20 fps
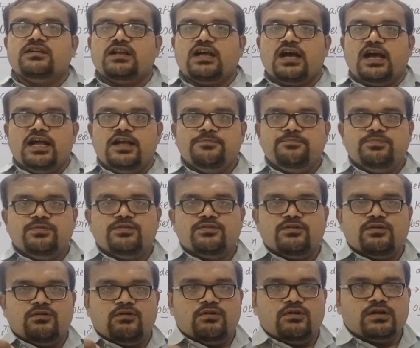type
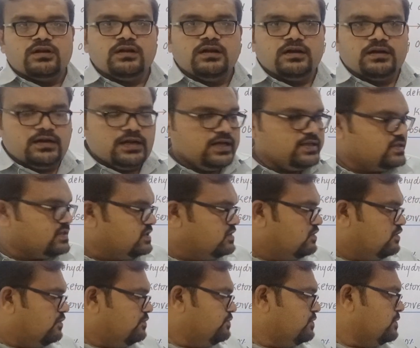or
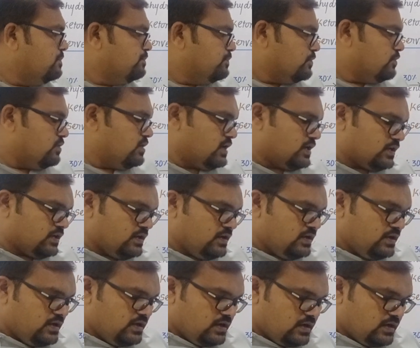nature of product.